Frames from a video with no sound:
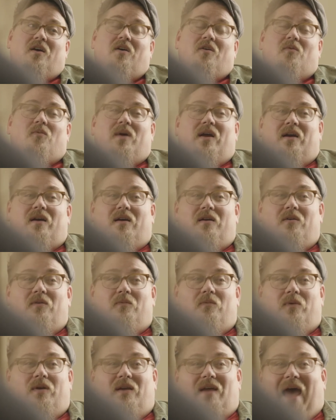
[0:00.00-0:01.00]
where
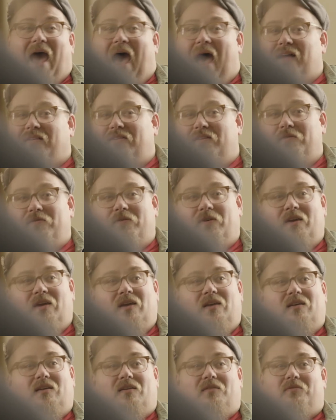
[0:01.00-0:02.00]
we
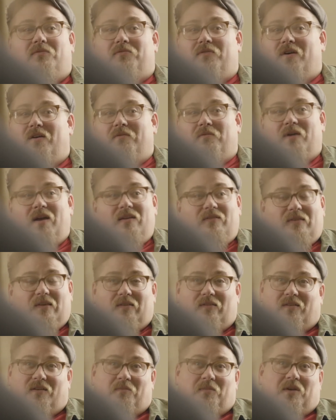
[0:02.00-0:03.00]
actively confront
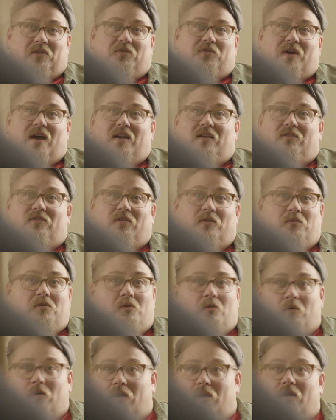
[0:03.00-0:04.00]
racism and try to do
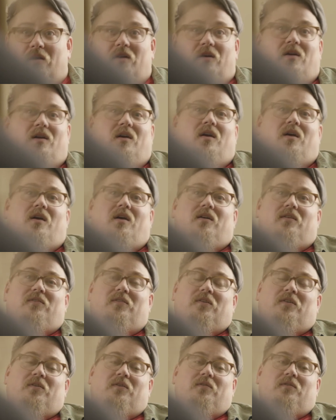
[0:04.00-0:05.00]
the work
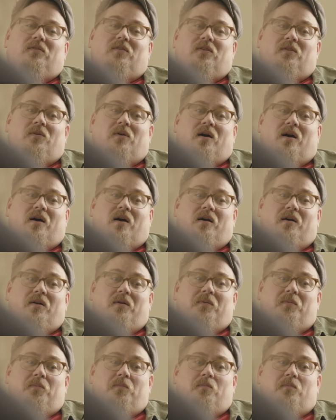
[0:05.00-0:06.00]
to
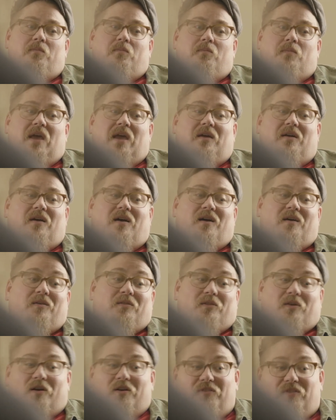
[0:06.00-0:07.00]
make our
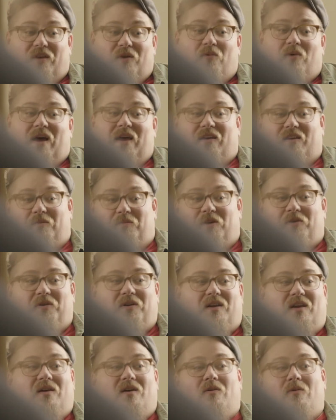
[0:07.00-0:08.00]
largely white
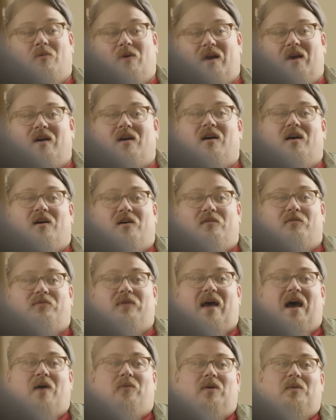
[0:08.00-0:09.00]
community aware of
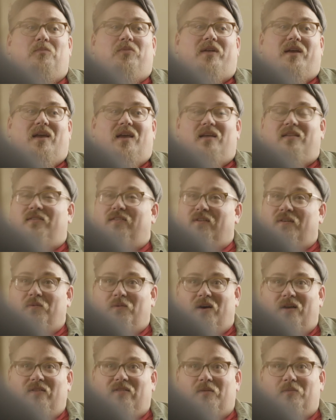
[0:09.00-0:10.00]
how we play into
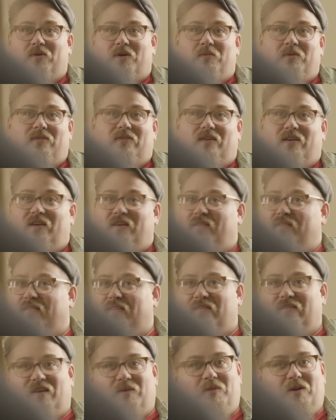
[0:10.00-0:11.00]
white supremacy and
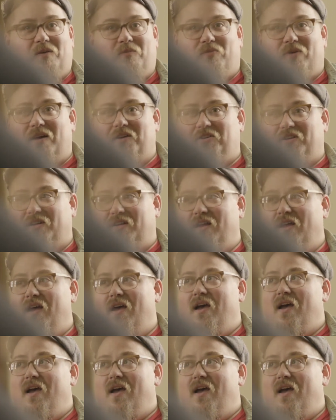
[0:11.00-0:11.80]
systemic oppression.